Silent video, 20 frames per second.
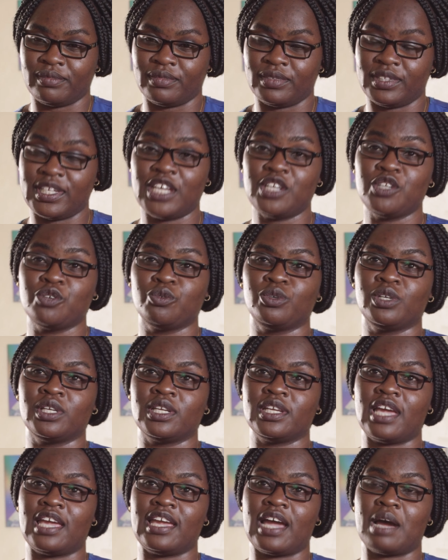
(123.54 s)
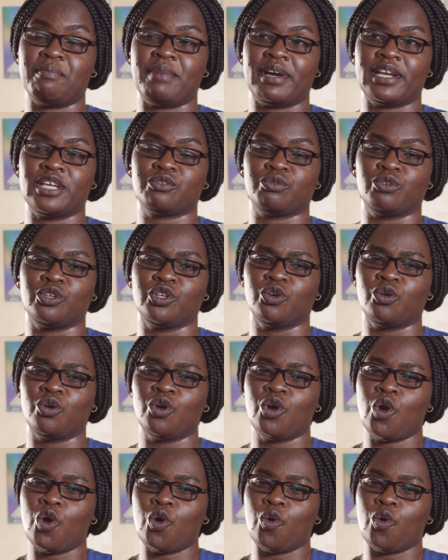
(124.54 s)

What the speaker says: Then a parent will know,